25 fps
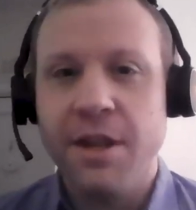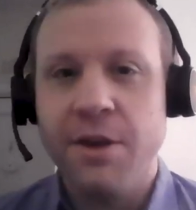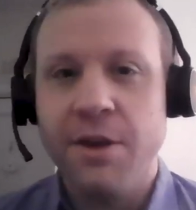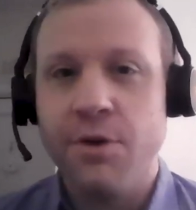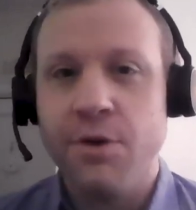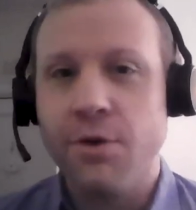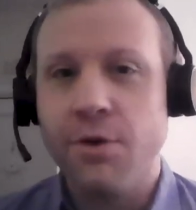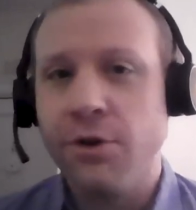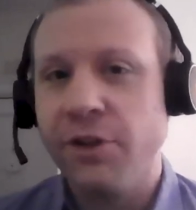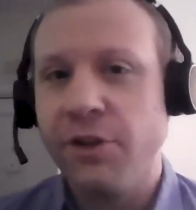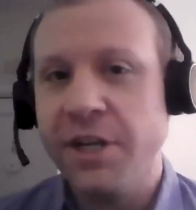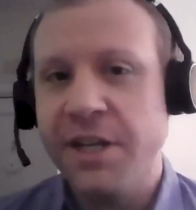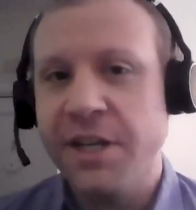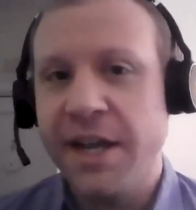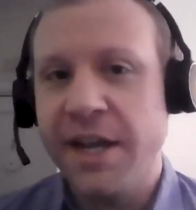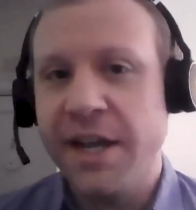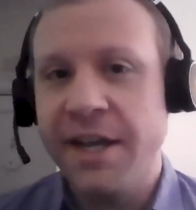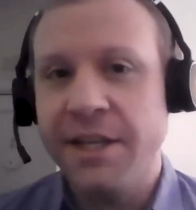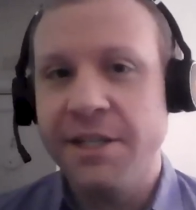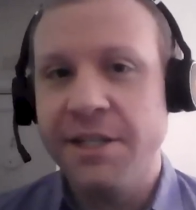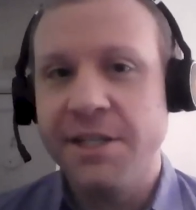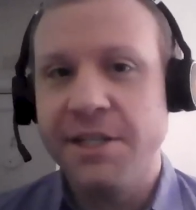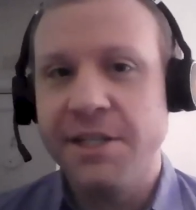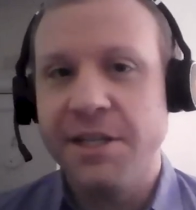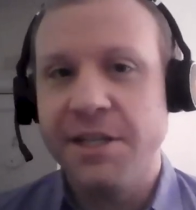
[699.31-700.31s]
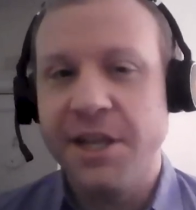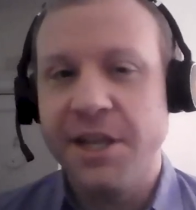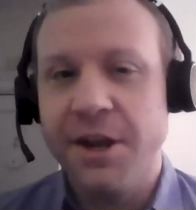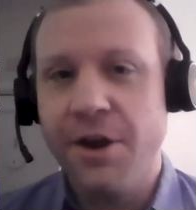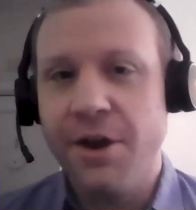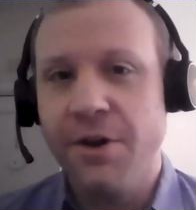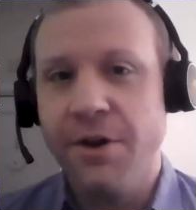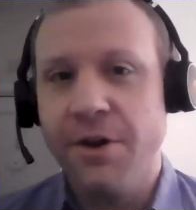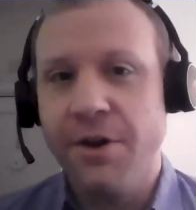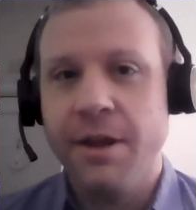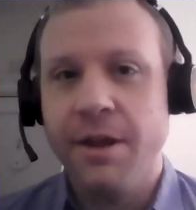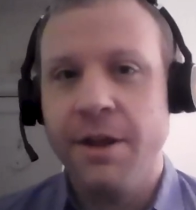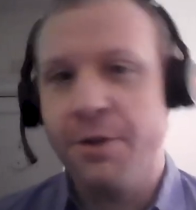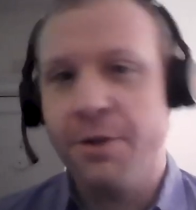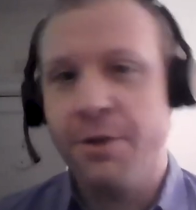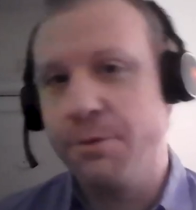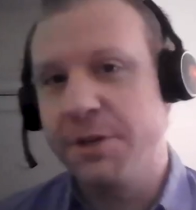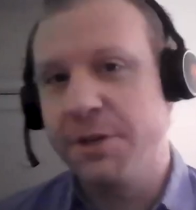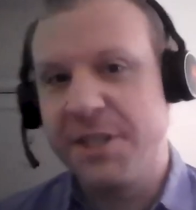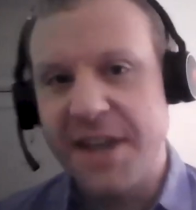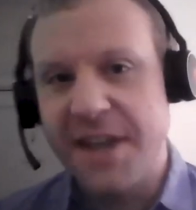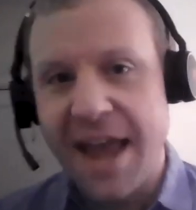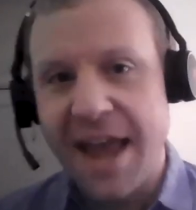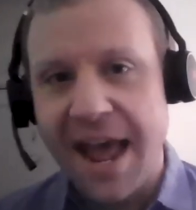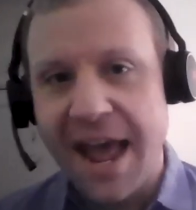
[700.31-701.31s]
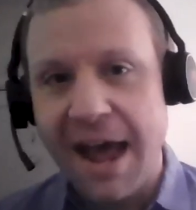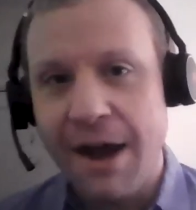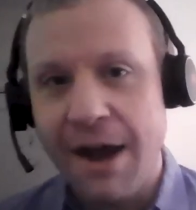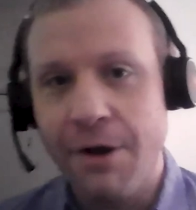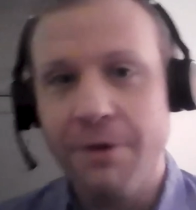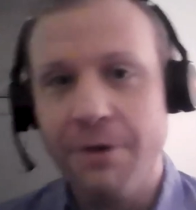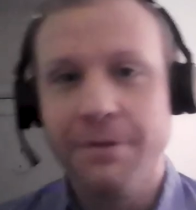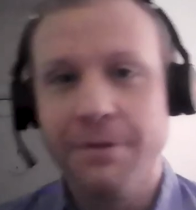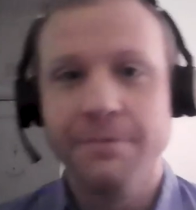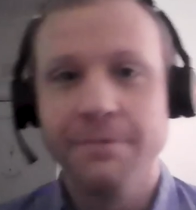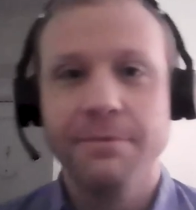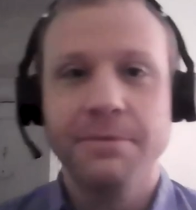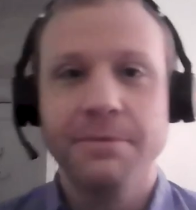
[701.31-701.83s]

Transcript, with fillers: In early days, you know, in other words, now,